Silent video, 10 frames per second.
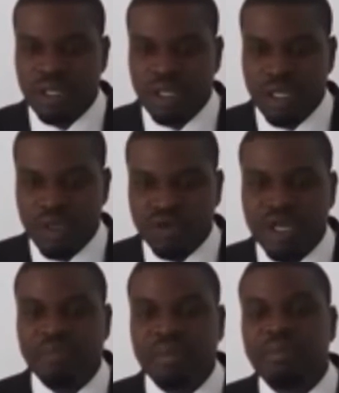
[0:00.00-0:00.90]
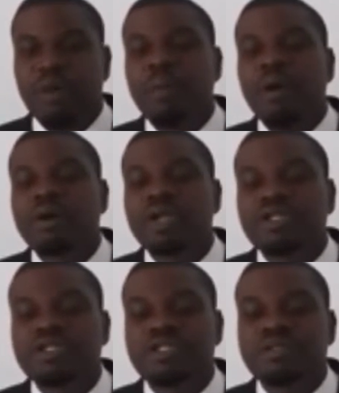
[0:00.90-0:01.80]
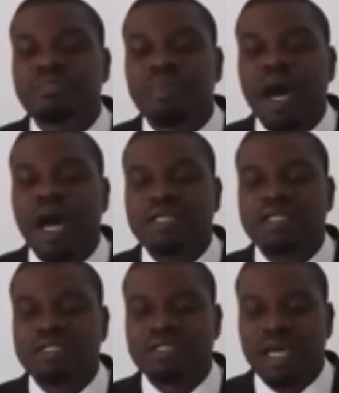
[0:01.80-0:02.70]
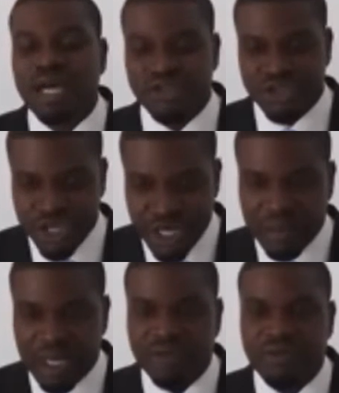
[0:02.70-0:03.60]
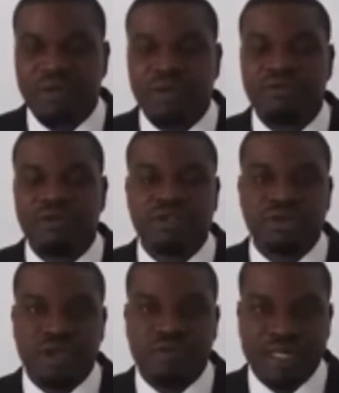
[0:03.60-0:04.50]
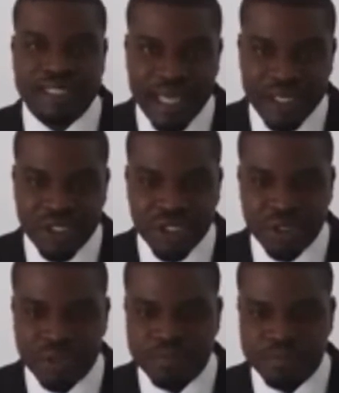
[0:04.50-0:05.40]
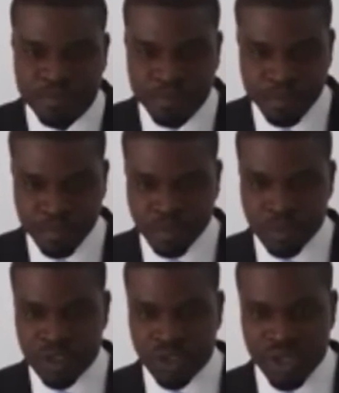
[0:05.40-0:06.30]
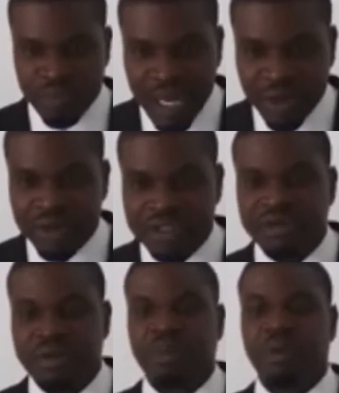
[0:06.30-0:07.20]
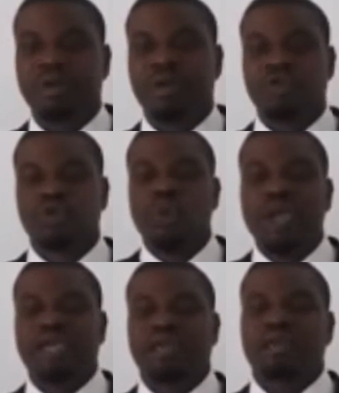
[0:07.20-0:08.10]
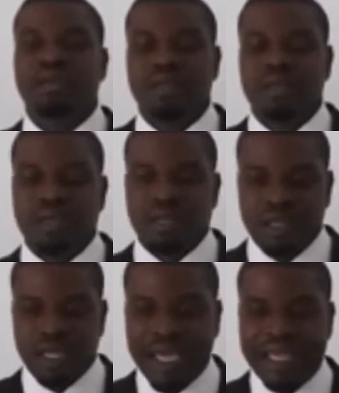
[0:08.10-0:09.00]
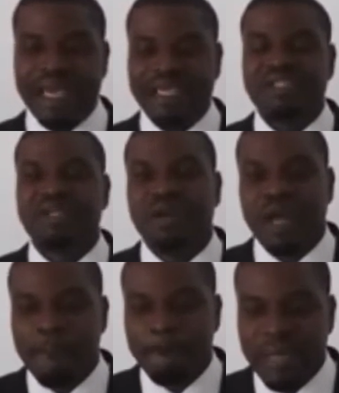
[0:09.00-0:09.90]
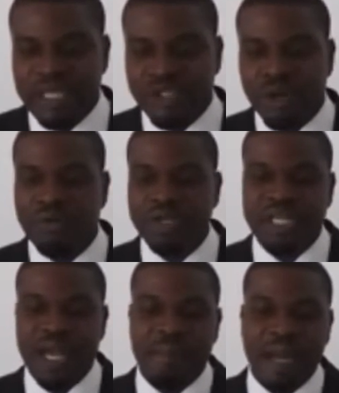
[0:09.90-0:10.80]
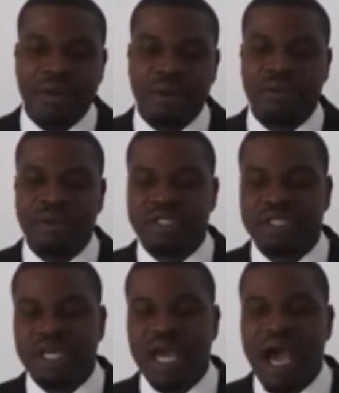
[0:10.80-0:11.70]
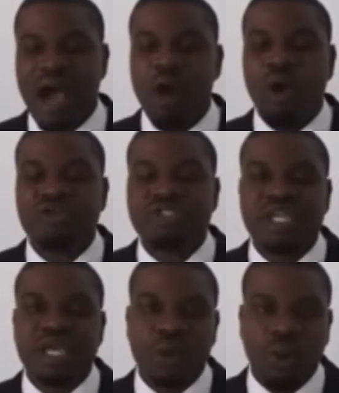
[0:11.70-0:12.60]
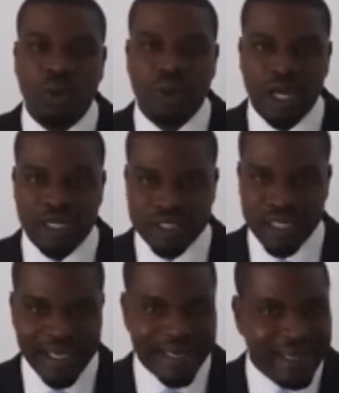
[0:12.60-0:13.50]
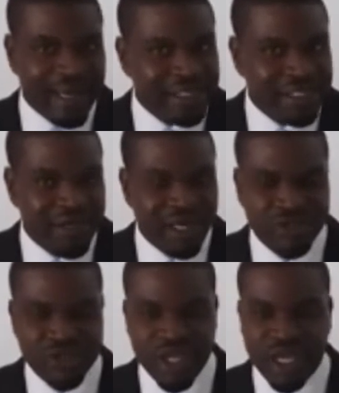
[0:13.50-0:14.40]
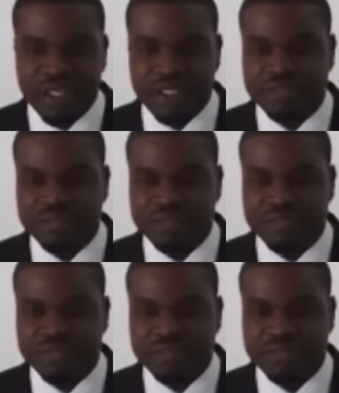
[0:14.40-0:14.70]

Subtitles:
It would have been proper on his part as the chairman of the conference to give attention to the minority report, because we in Nigeria, majority and minority, are all stakeholders in the Nigerian state.